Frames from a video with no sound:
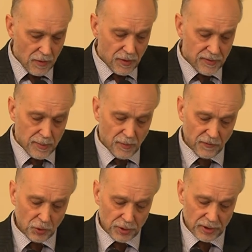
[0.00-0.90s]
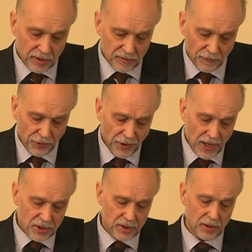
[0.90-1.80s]
The theme of goodness of
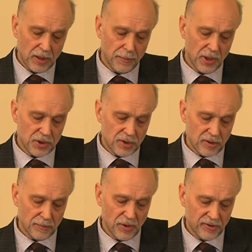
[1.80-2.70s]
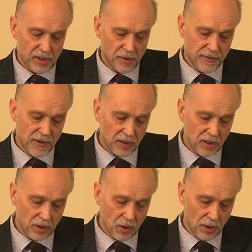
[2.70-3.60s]
creation emerges in Marcel's
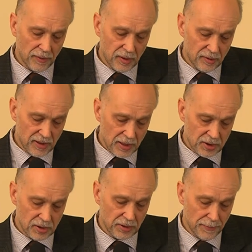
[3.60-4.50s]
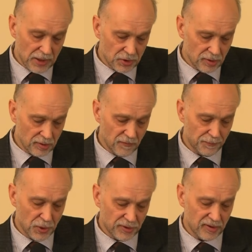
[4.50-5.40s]
thinking on the essential dimensions of
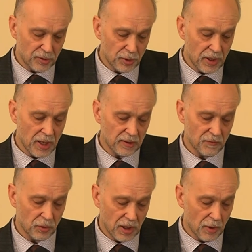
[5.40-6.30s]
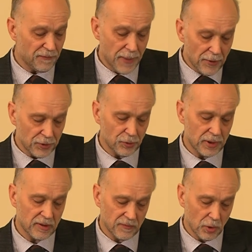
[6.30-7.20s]
personhood of
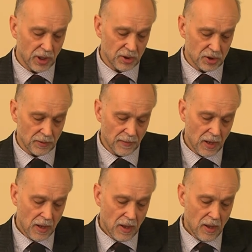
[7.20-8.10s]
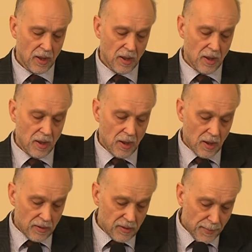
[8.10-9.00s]
parenthood as vocation.
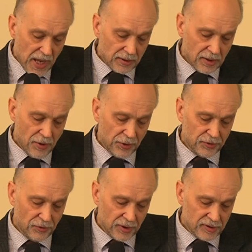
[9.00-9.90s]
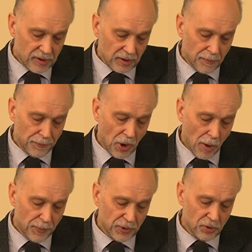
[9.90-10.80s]
The main characteristic
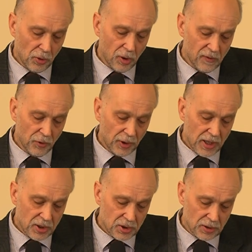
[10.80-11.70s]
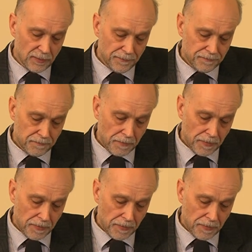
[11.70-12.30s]
proper to all vocation